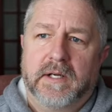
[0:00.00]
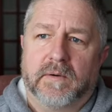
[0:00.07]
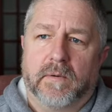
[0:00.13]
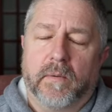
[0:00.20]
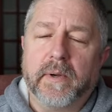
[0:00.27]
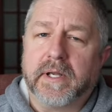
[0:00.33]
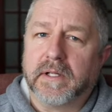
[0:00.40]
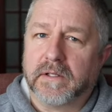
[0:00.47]
Well,
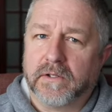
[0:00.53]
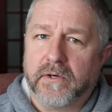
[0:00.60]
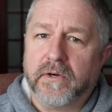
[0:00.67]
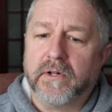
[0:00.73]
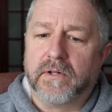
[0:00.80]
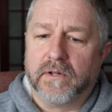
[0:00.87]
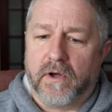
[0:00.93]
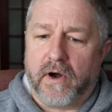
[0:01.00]
we can learn a
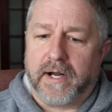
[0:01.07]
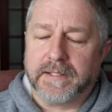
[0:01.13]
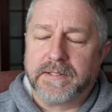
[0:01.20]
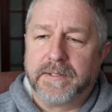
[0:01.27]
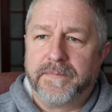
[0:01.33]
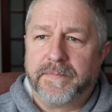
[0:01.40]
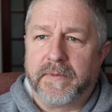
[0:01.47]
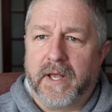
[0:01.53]
lot,
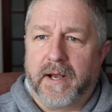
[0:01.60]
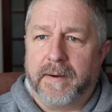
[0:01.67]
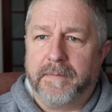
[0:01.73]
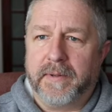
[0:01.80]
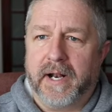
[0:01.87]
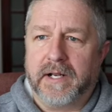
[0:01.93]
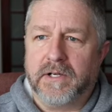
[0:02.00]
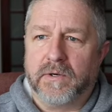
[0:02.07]
um,
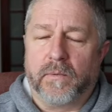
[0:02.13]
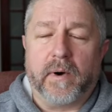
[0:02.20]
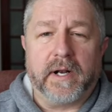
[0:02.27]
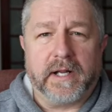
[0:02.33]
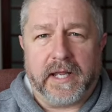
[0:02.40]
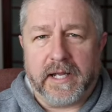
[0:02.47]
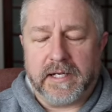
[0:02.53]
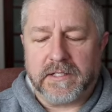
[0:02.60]
and I don't want to
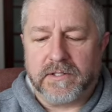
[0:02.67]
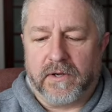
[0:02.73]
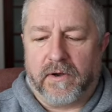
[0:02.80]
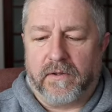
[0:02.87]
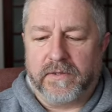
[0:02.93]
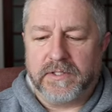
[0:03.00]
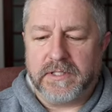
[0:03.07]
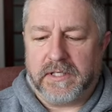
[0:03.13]
get into
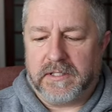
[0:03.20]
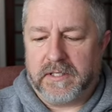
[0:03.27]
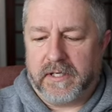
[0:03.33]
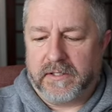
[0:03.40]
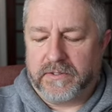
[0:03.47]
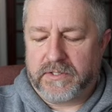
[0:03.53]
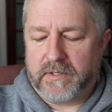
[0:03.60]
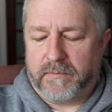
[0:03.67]
all the
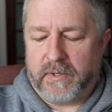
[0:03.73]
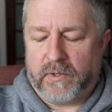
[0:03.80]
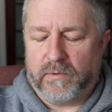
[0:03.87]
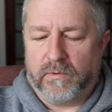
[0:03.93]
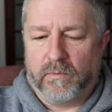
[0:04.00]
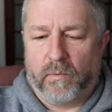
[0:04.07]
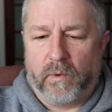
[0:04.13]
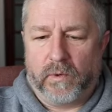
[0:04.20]
details about
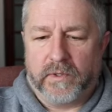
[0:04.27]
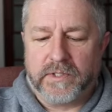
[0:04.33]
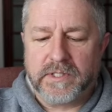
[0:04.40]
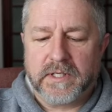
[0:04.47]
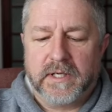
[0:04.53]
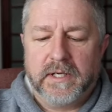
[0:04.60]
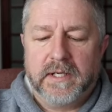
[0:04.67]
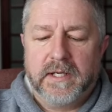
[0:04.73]
wars,
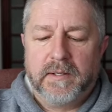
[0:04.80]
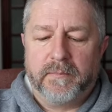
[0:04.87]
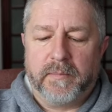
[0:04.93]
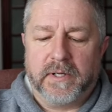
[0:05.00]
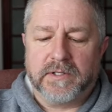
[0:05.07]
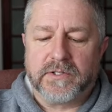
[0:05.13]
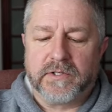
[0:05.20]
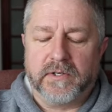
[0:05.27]

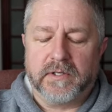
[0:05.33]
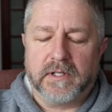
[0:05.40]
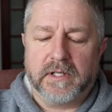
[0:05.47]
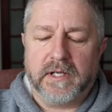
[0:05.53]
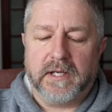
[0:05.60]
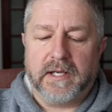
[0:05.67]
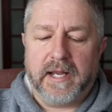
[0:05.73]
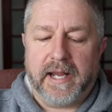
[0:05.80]
but
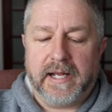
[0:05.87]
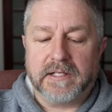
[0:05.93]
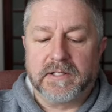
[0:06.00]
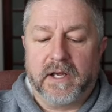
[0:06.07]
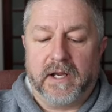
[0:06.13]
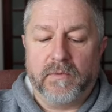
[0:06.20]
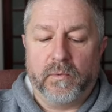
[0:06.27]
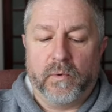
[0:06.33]
certainly
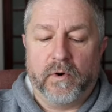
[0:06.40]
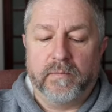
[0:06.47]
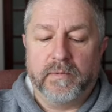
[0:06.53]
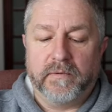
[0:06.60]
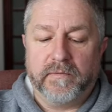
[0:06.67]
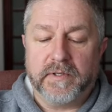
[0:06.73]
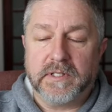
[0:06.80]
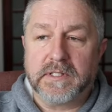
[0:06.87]
anti-war
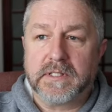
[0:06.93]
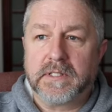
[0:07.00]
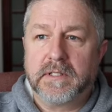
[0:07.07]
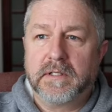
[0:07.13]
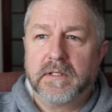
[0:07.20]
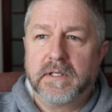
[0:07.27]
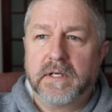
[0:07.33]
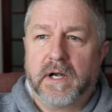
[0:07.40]
movies
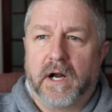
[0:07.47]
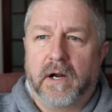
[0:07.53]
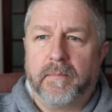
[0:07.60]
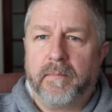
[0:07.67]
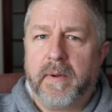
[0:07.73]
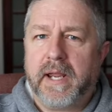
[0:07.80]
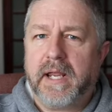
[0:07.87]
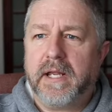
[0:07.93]
are
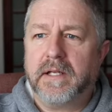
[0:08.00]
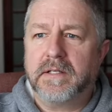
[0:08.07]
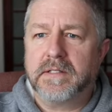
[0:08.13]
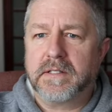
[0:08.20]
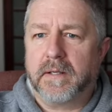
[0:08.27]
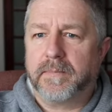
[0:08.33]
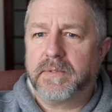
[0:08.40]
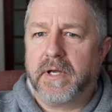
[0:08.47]
made
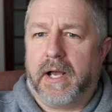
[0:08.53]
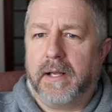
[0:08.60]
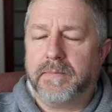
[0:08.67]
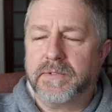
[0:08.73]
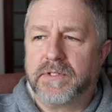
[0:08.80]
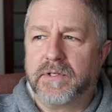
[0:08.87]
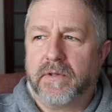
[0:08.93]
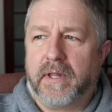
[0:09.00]
sometimes
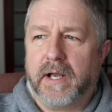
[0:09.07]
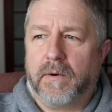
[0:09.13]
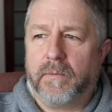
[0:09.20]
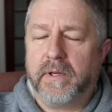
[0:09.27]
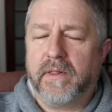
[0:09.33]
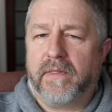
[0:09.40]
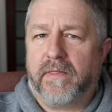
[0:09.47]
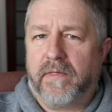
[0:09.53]
so that
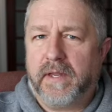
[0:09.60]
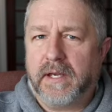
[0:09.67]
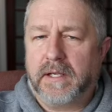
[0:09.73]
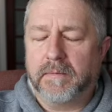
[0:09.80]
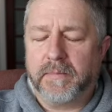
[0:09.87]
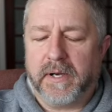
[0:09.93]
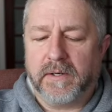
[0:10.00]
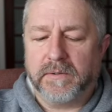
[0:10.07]
we think
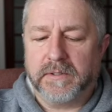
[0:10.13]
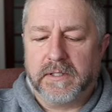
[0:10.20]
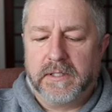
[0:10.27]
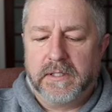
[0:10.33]
about